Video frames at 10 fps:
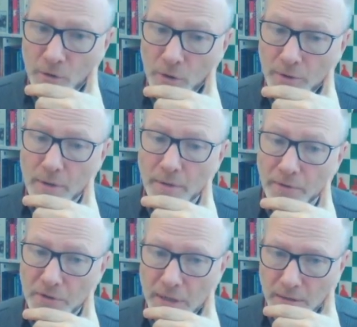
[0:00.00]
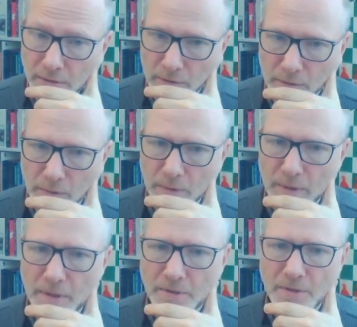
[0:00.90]
could continue
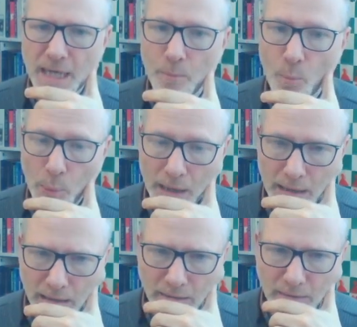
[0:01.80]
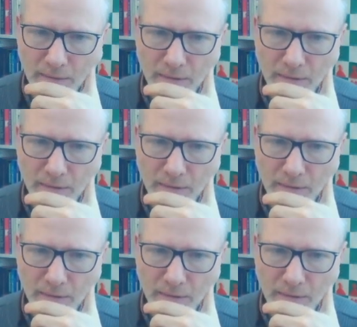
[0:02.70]
his campaign